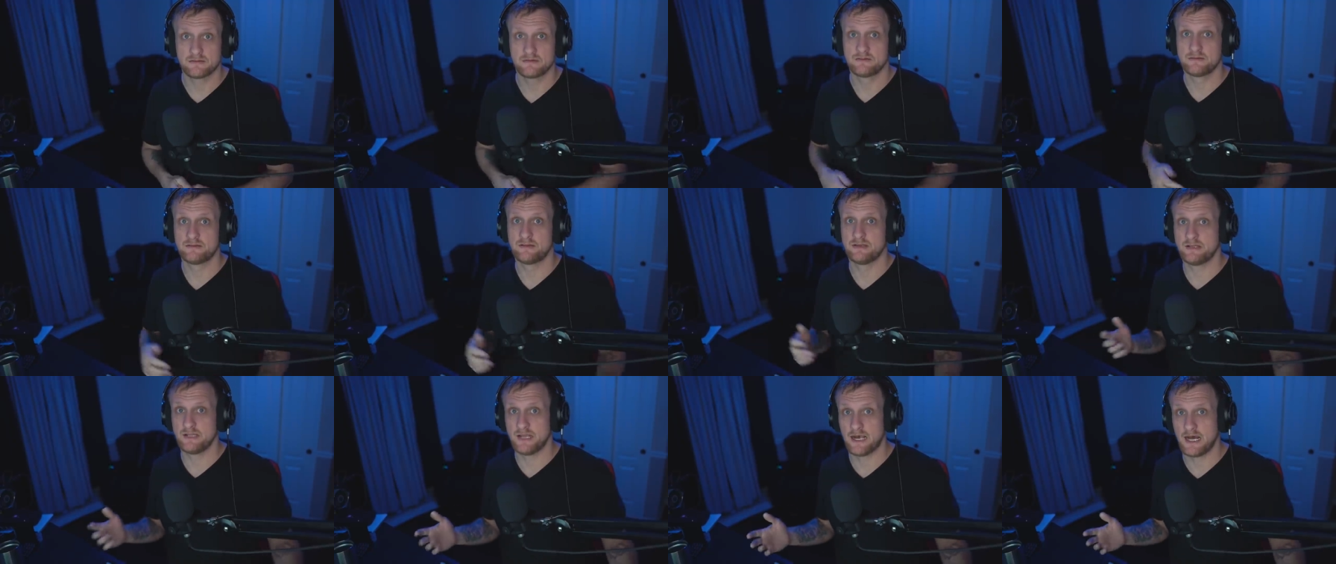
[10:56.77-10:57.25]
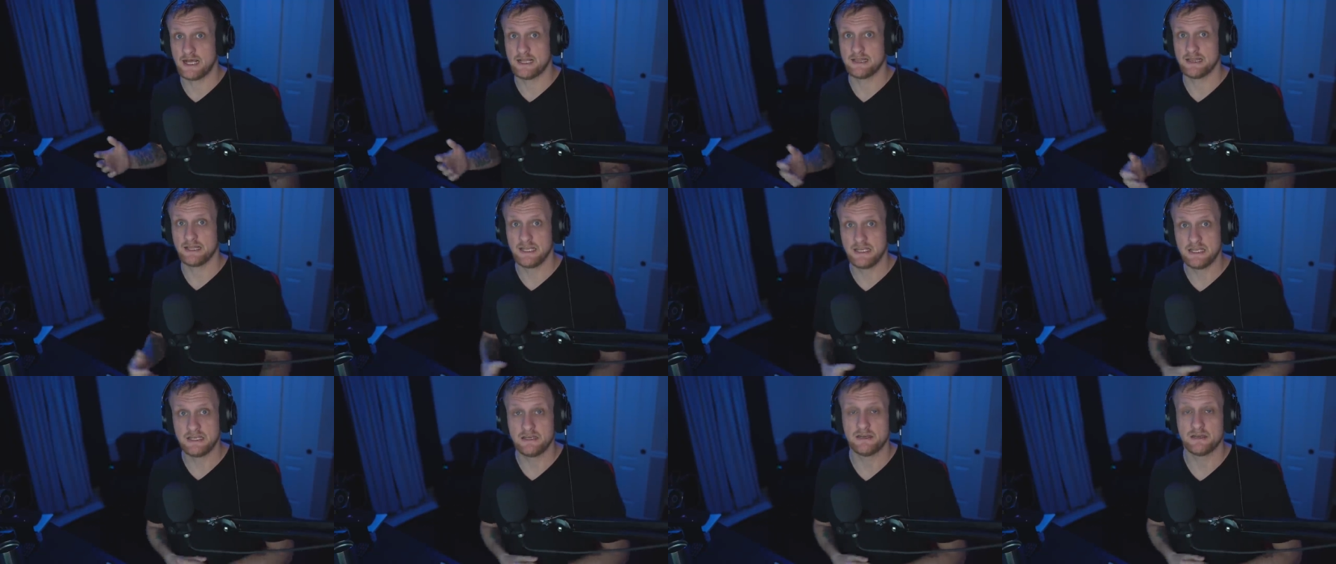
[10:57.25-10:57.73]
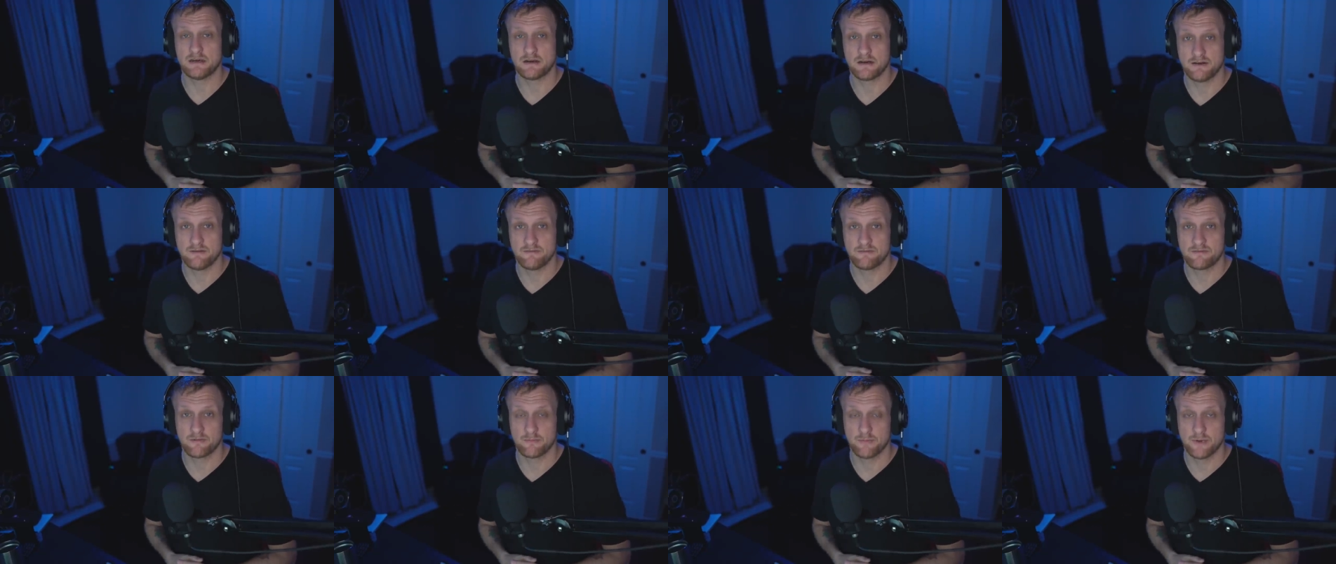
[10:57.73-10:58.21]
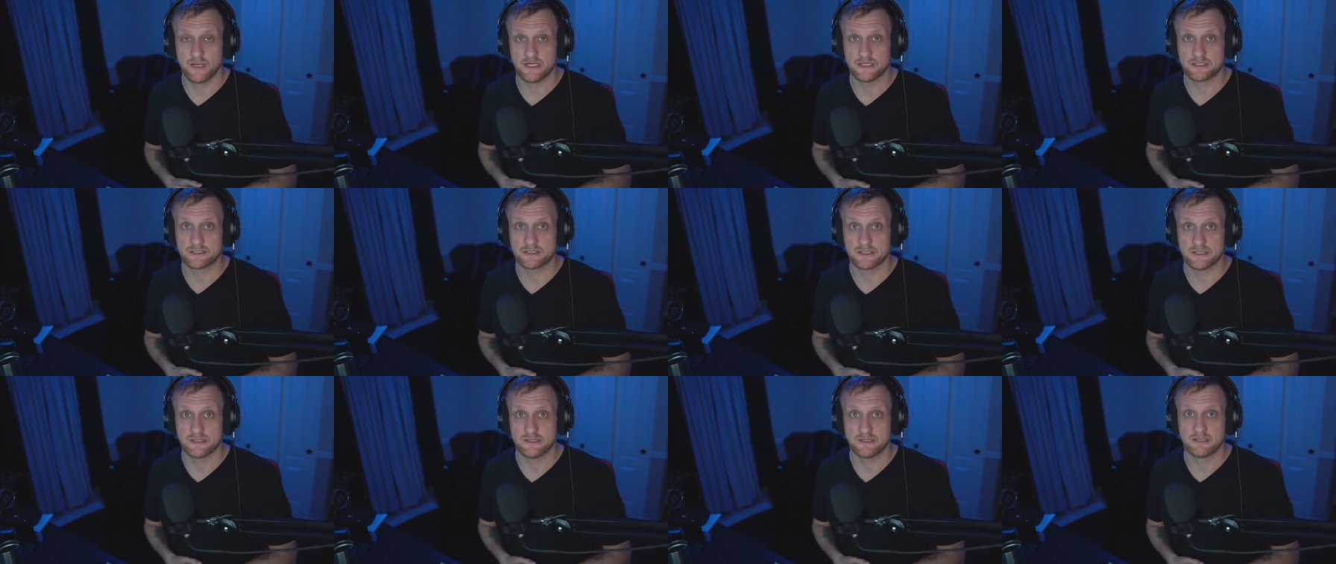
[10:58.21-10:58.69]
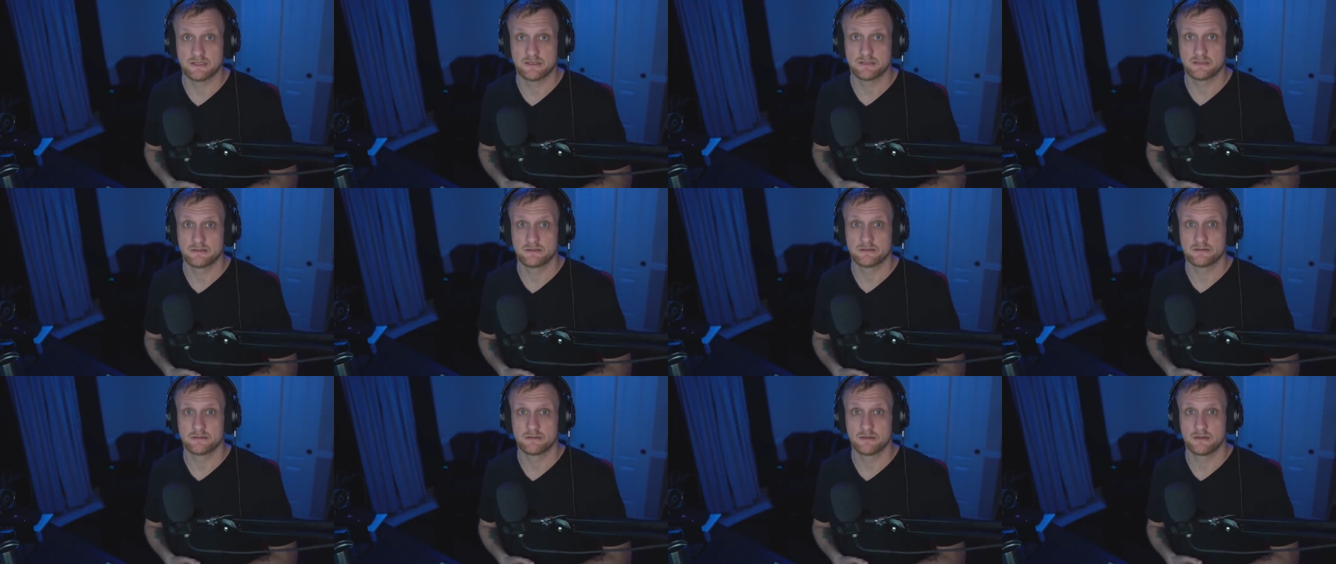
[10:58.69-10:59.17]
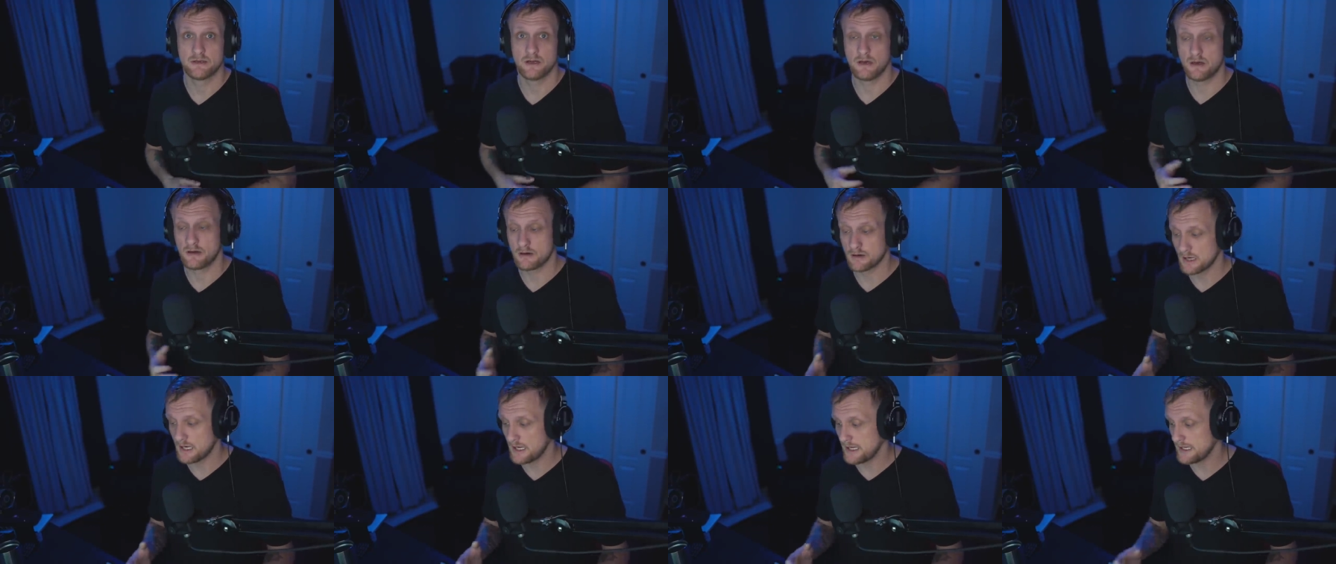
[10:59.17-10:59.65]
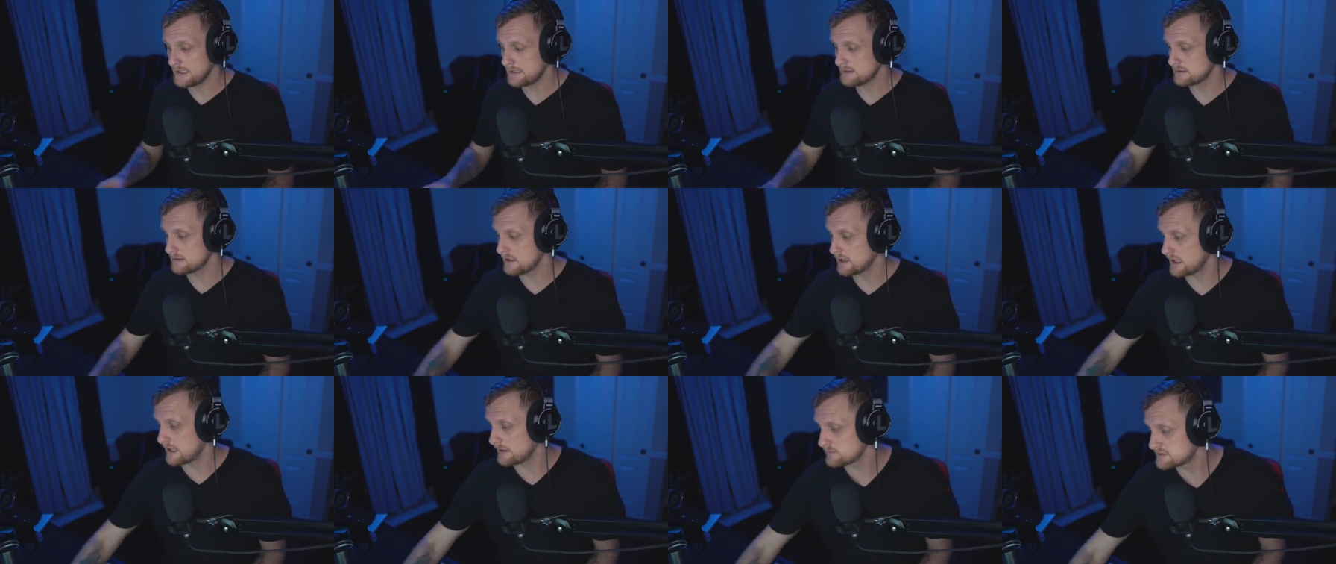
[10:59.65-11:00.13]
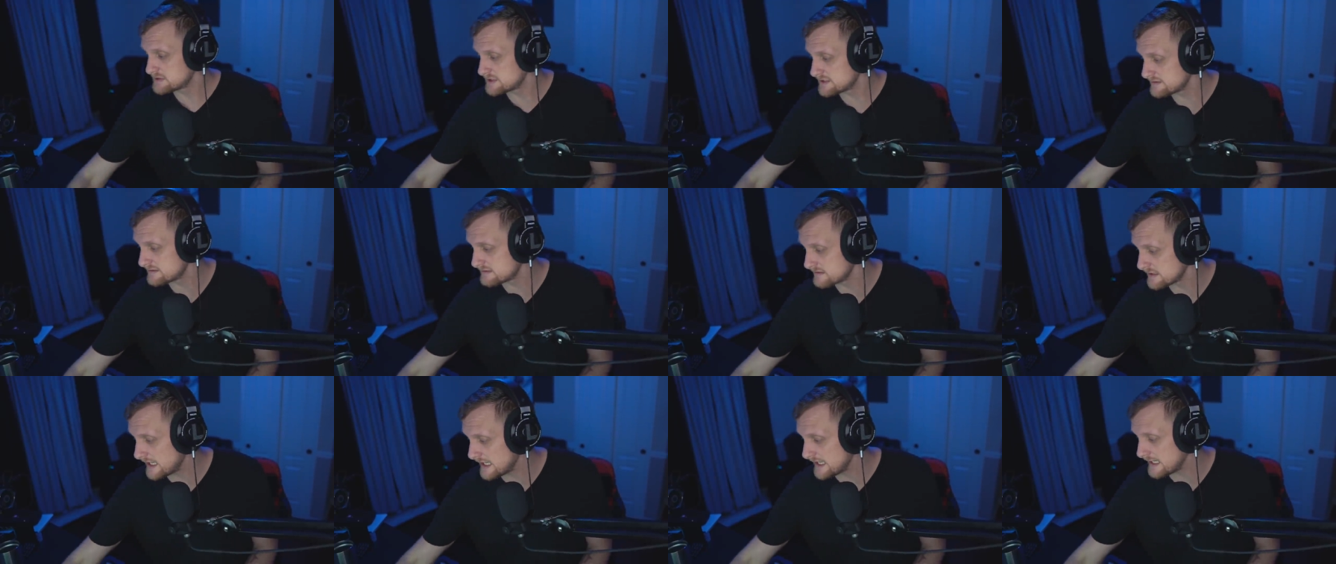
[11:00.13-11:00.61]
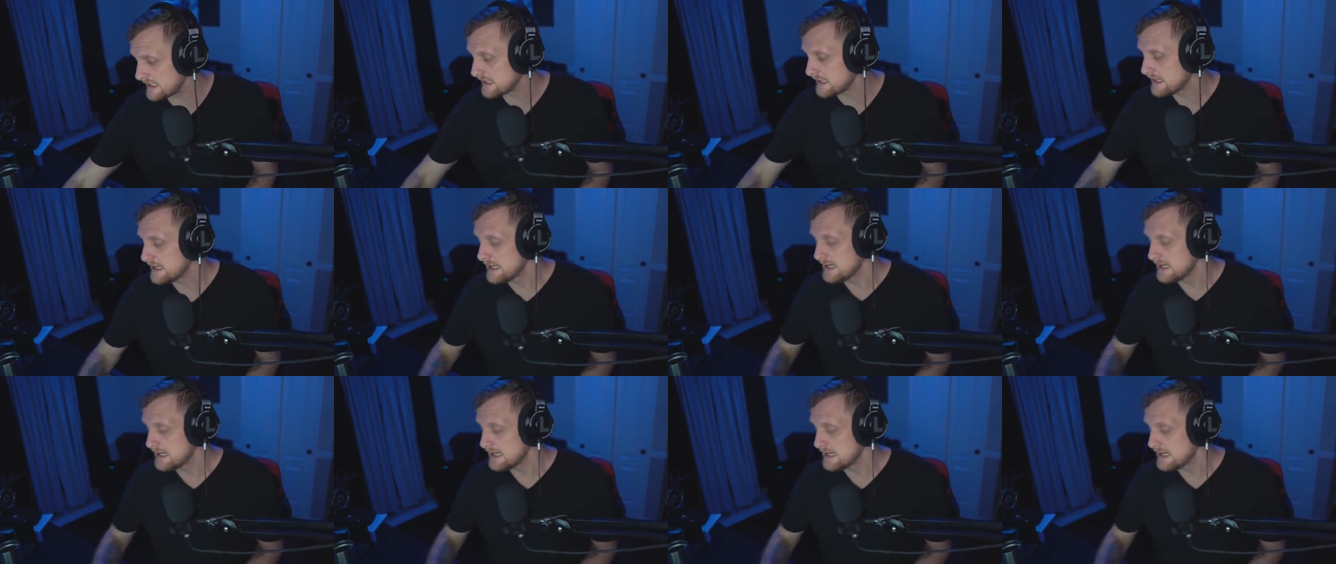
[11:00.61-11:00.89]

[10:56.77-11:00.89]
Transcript: to not leak your information. All right? I'm just like,